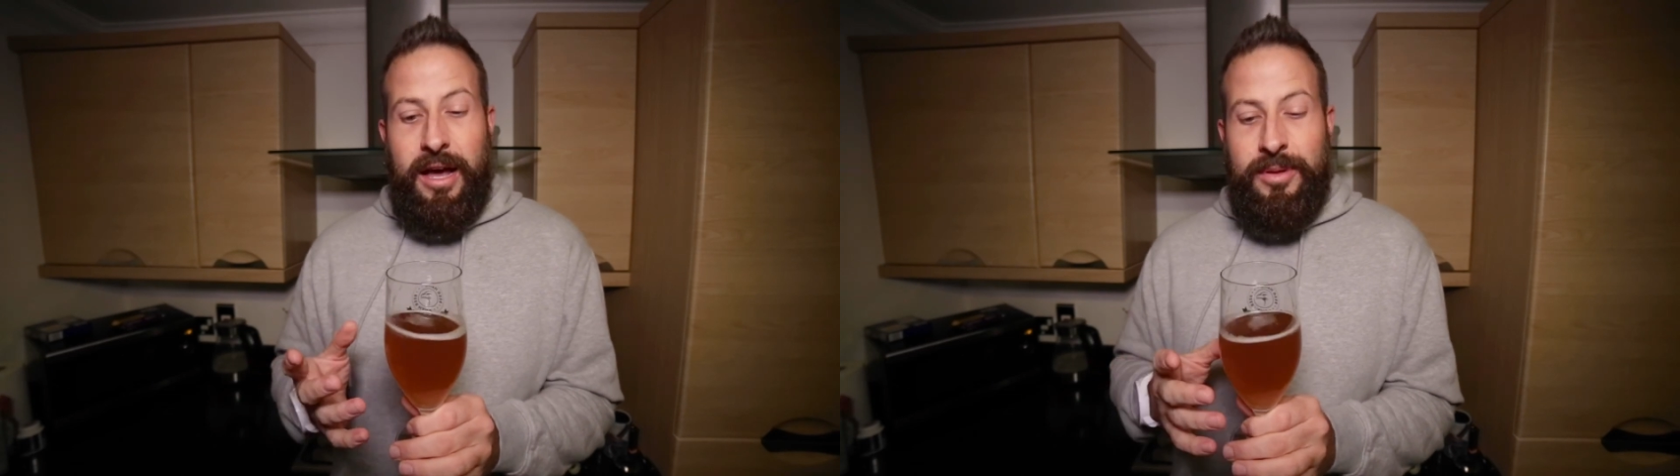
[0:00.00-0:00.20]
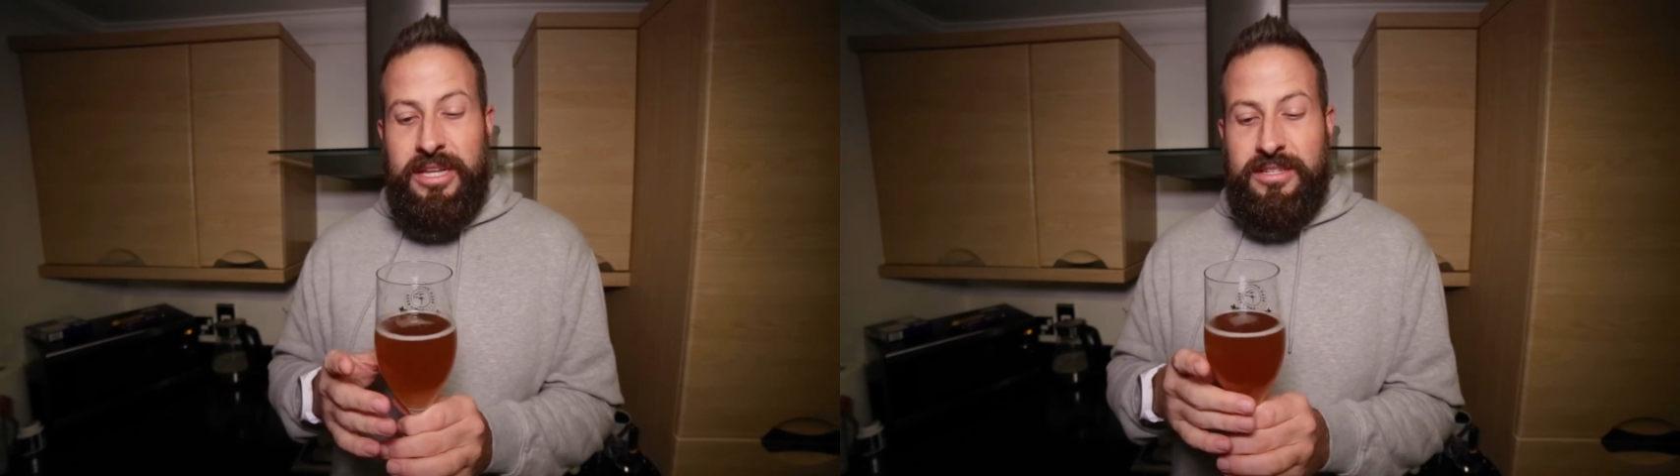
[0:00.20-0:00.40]

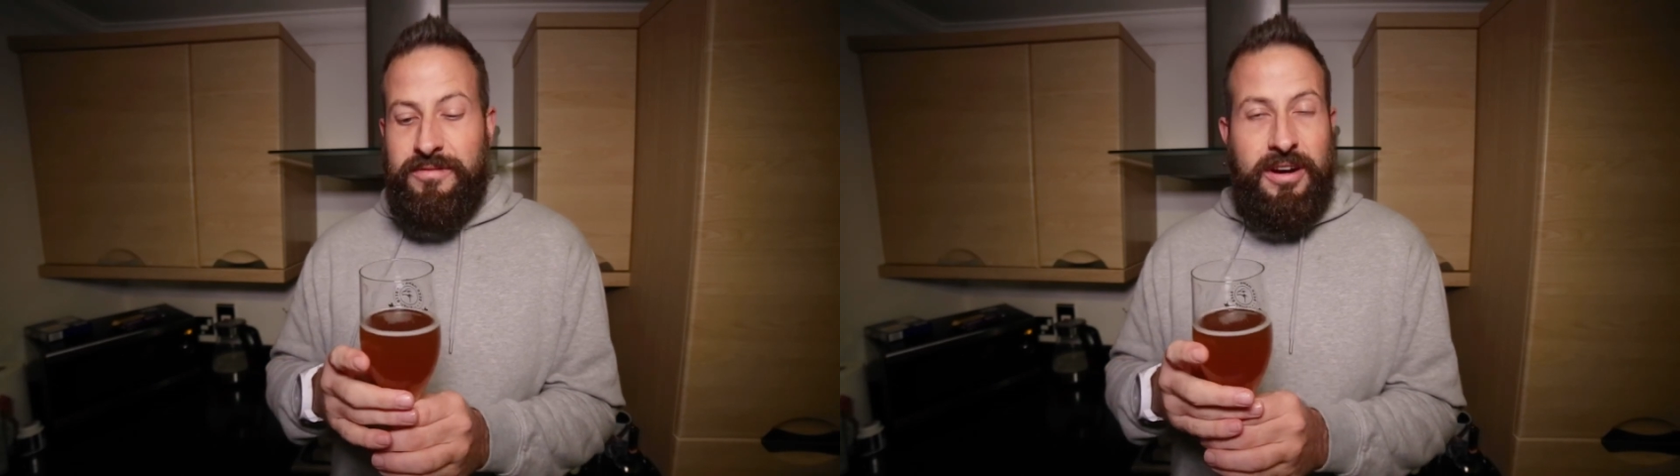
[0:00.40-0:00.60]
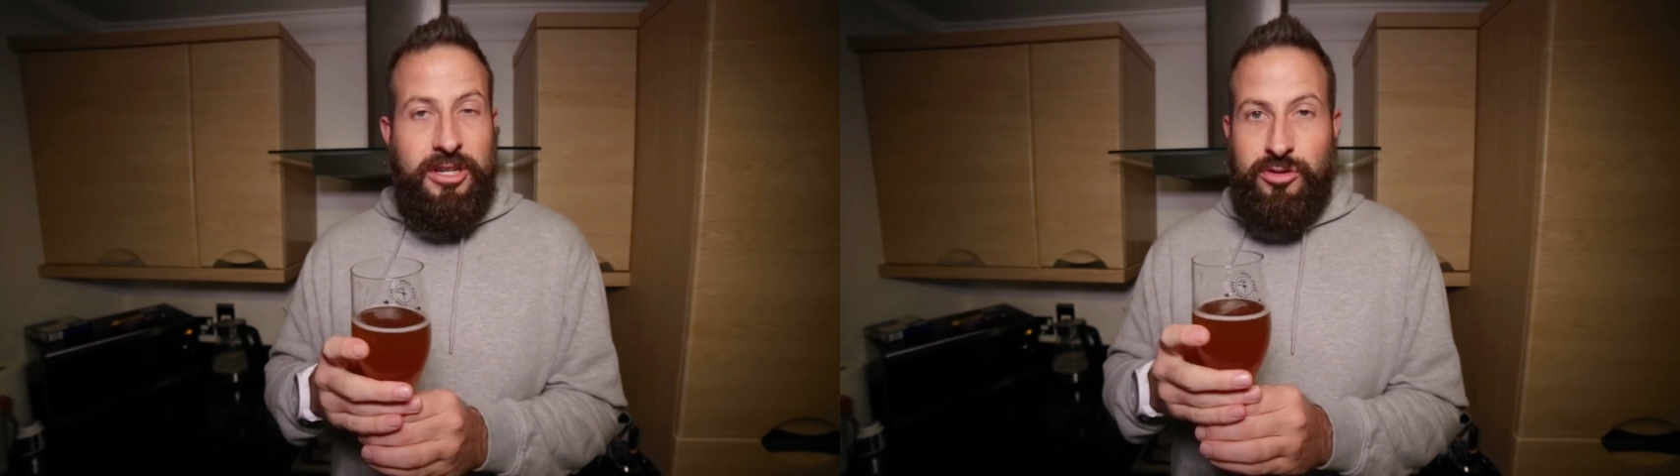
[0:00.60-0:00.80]
I mean, it's a
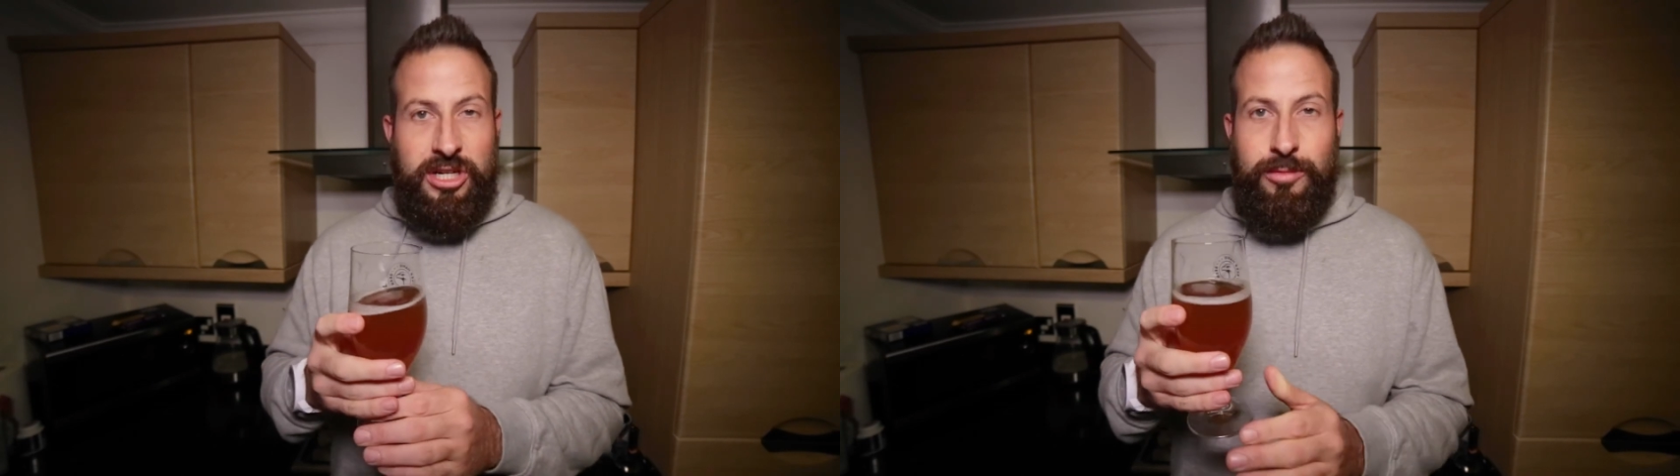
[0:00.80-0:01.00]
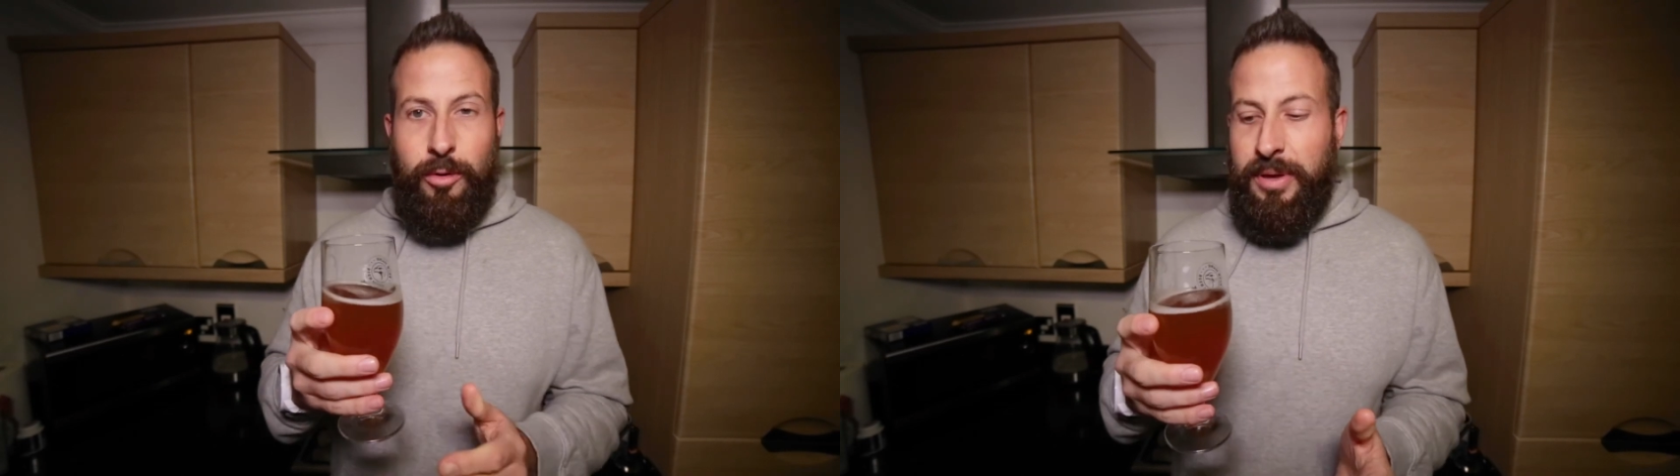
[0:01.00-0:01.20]
very
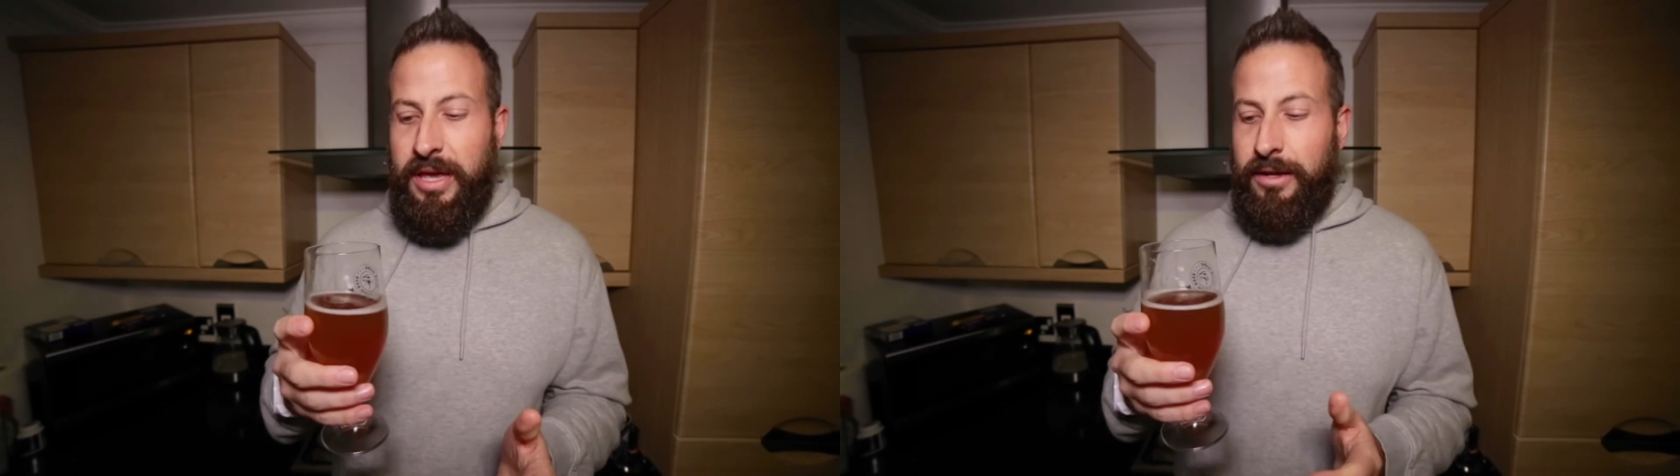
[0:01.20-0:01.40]
drinkable beer.